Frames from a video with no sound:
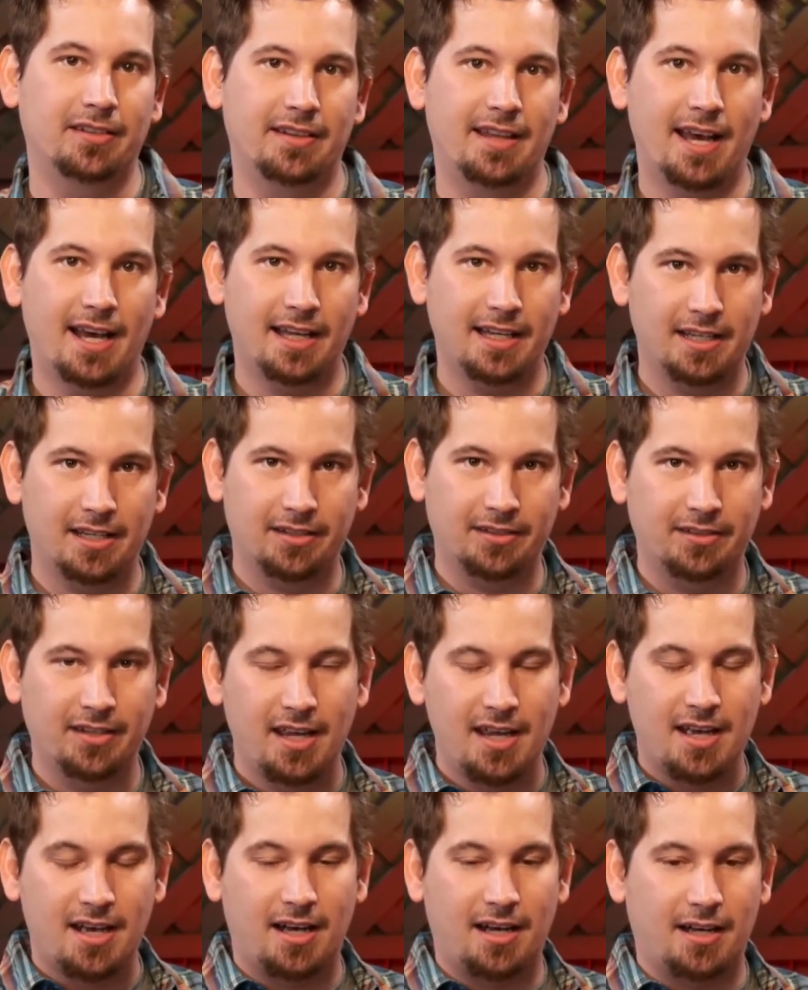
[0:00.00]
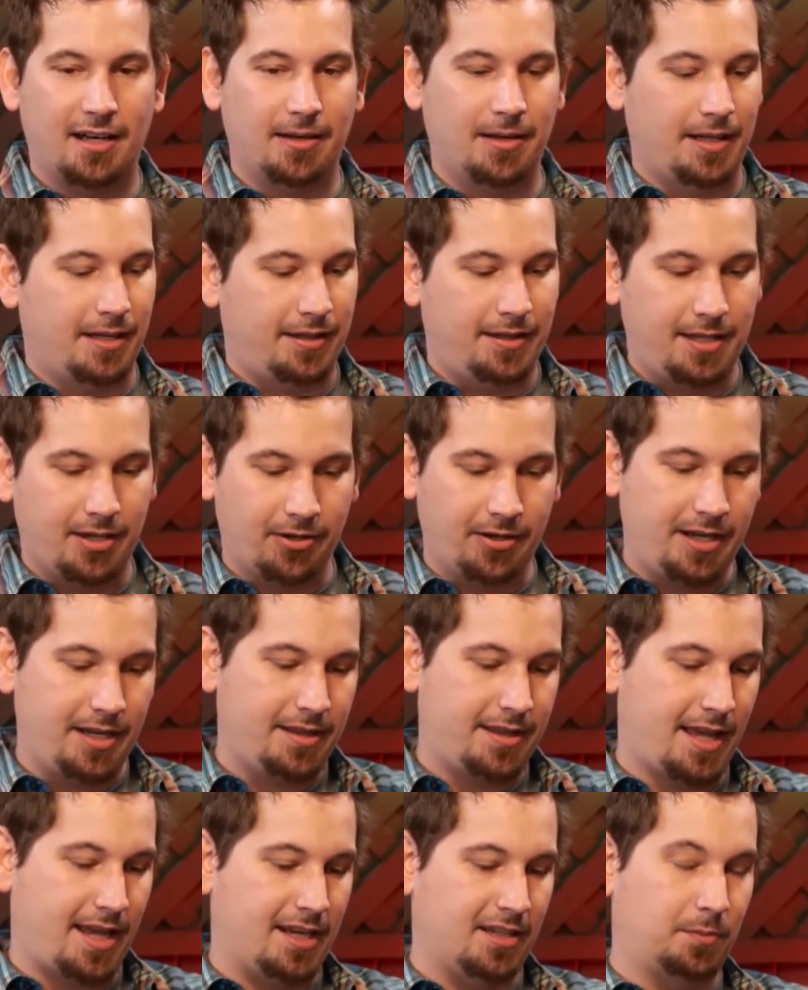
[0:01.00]
and that is a theory
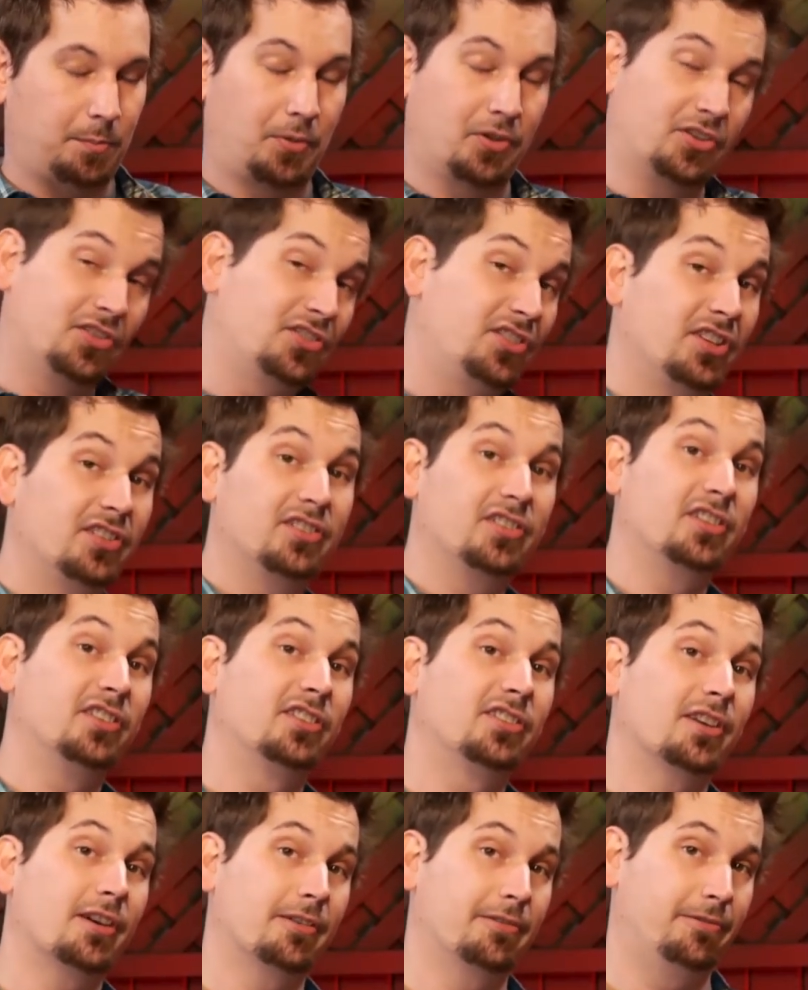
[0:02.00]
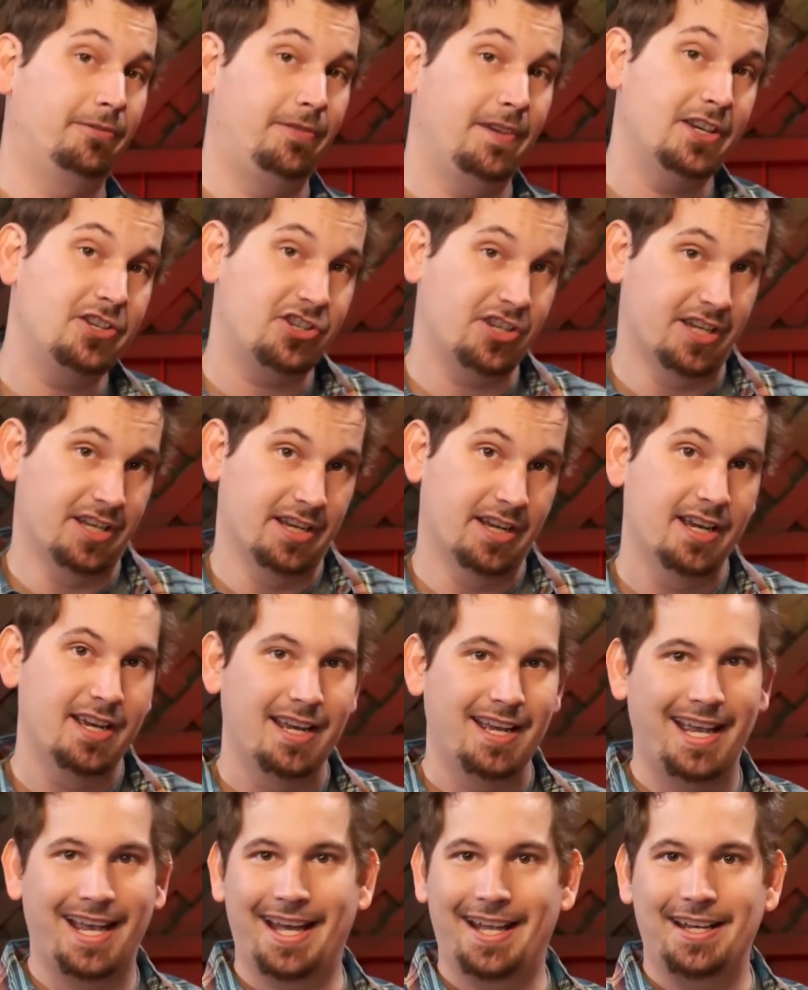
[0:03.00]
that is persistence of vision.
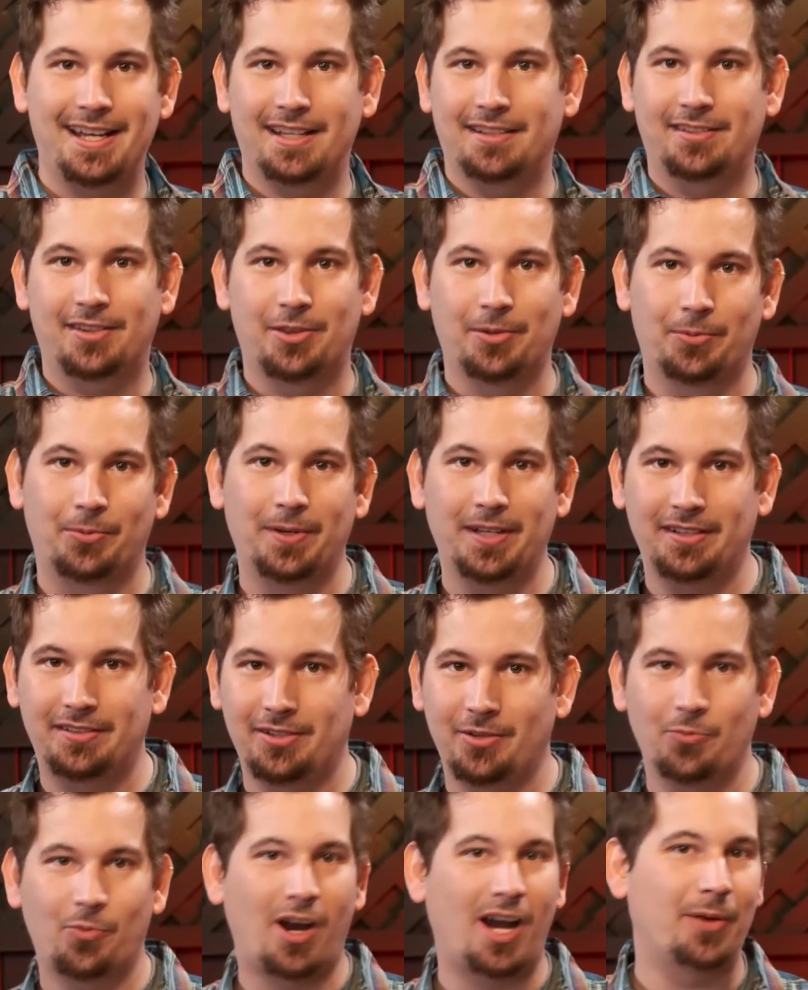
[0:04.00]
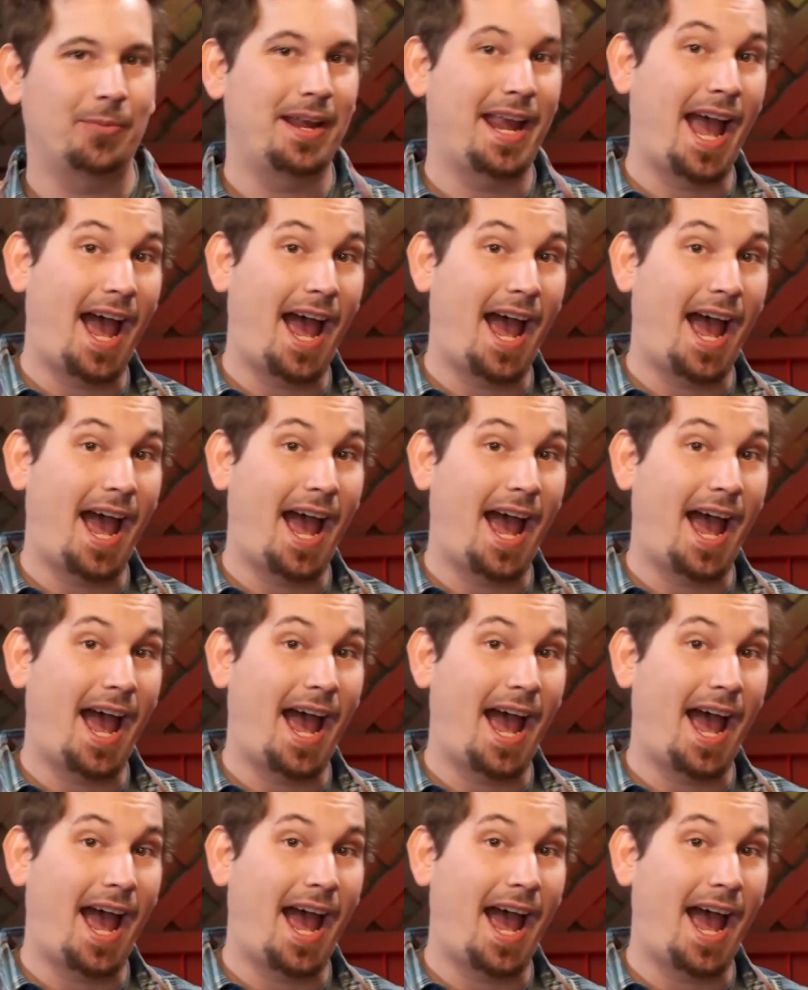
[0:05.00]
And it's the reason why we